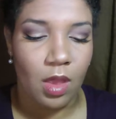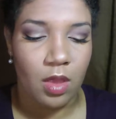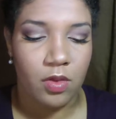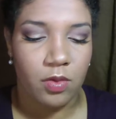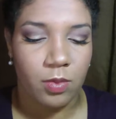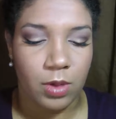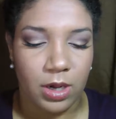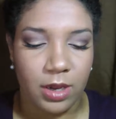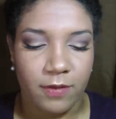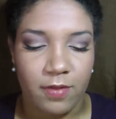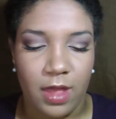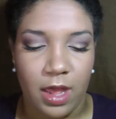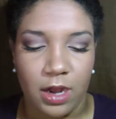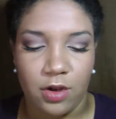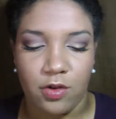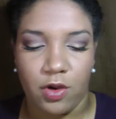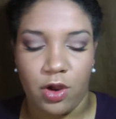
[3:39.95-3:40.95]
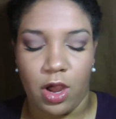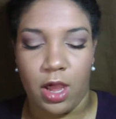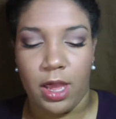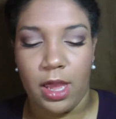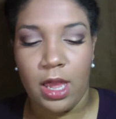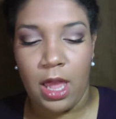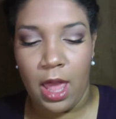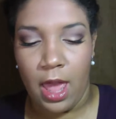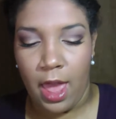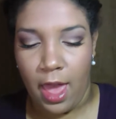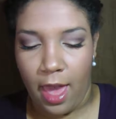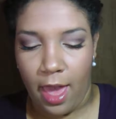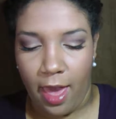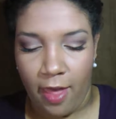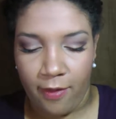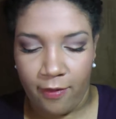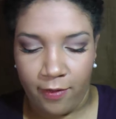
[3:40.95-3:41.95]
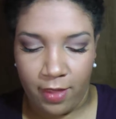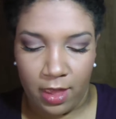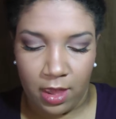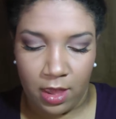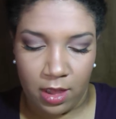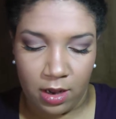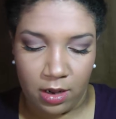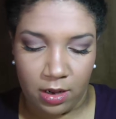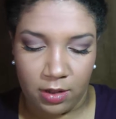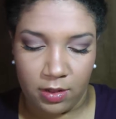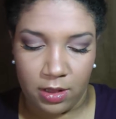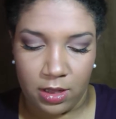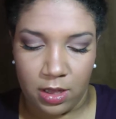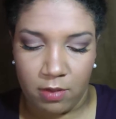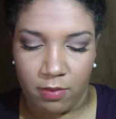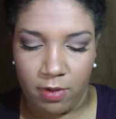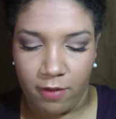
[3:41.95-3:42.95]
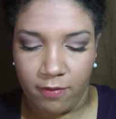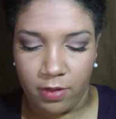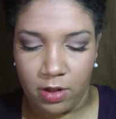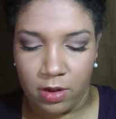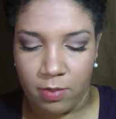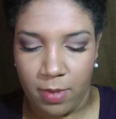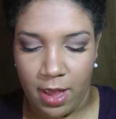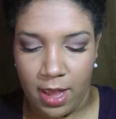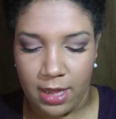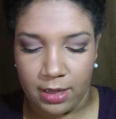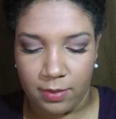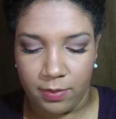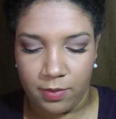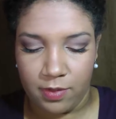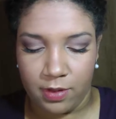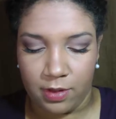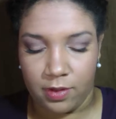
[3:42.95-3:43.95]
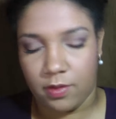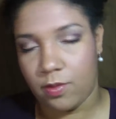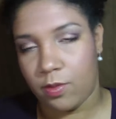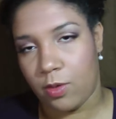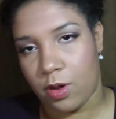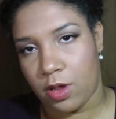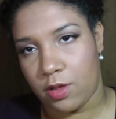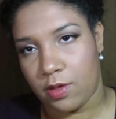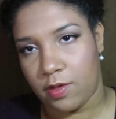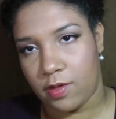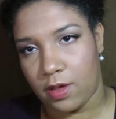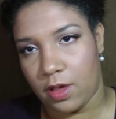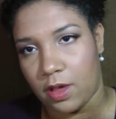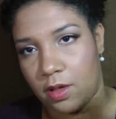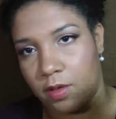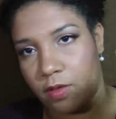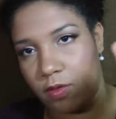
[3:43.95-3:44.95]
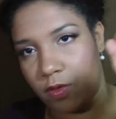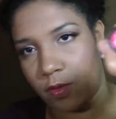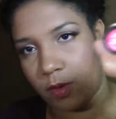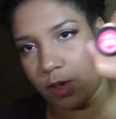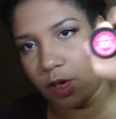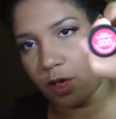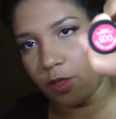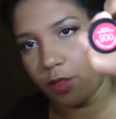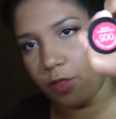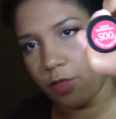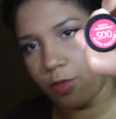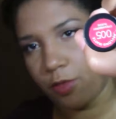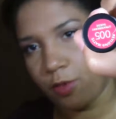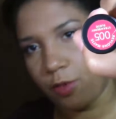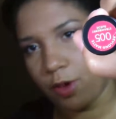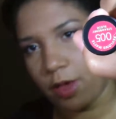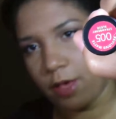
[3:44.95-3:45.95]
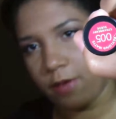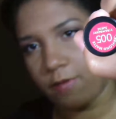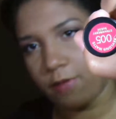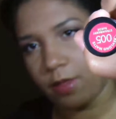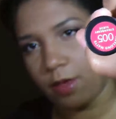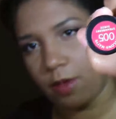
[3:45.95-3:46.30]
So I'm gonna give that a try. And then the Revlon matte lipsticks were on sale, so I got three of